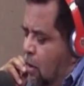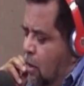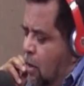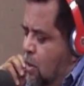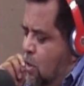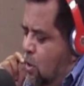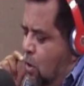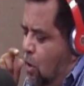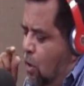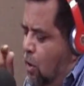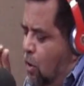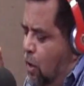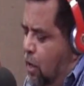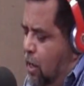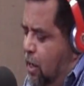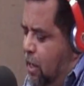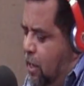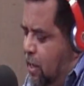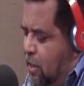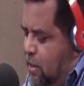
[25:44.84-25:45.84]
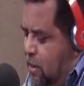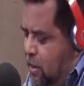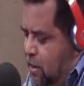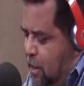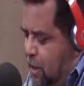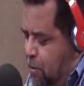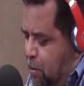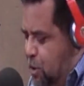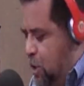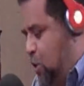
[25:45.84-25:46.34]
So, lo que quiere decir es
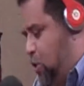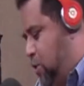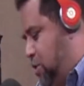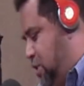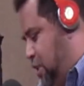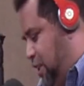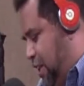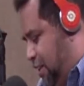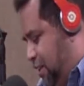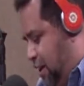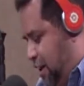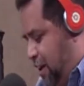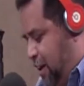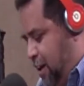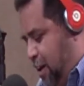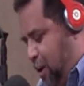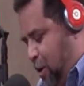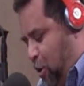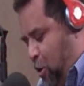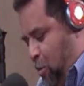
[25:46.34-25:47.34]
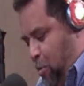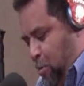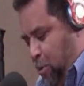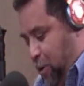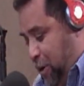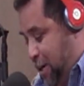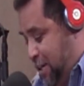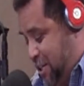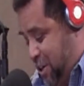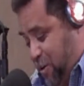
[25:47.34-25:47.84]
que muchas cosas tendrán que
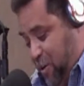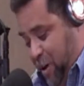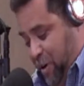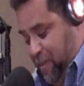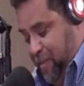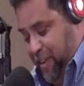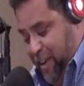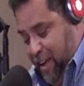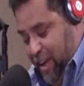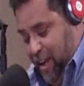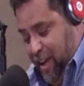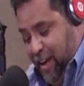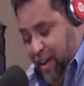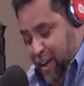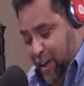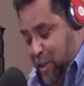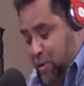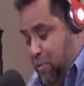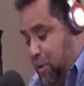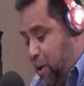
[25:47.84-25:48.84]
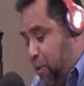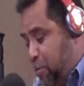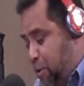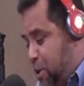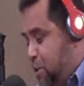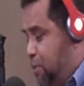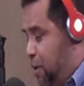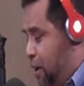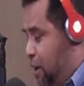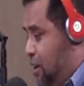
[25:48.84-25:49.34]
componerse. Wow. It's
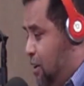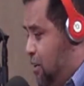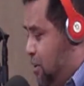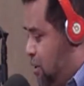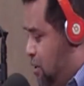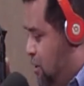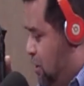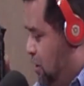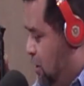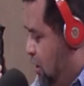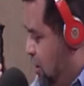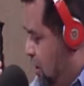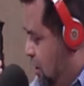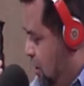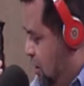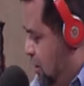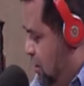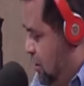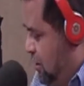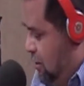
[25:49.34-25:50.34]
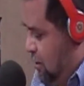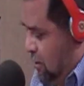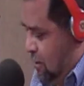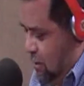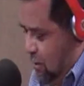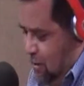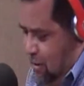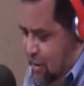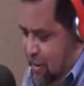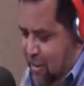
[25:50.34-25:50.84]
very interesting,
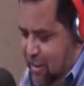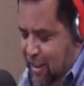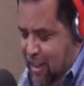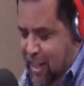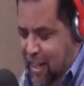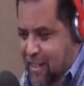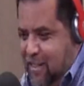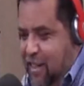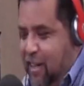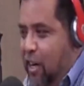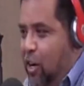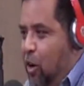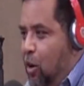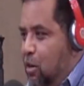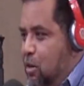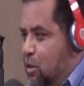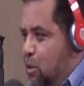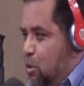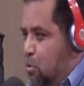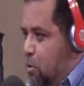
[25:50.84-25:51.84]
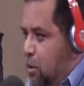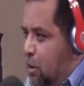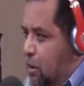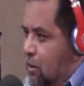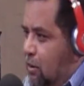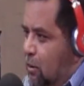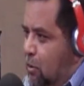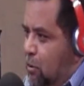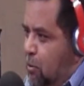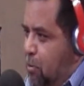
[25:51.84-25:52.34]
the city council's
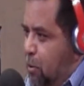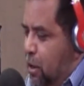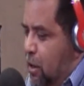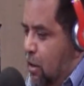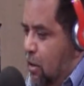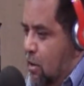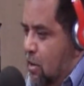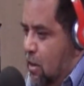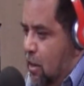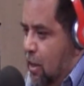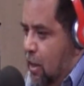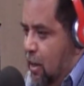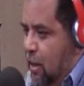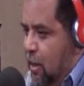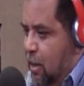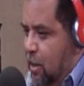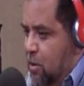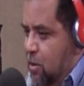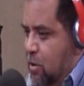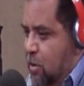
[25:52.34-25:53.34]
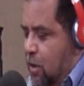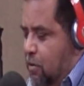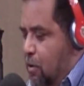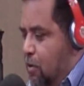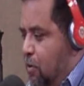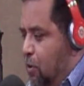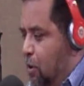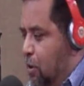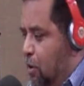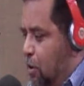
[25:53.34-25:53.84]
meetings, because again, as you said
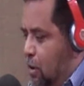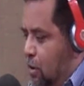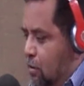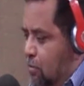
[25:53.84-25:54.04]
before,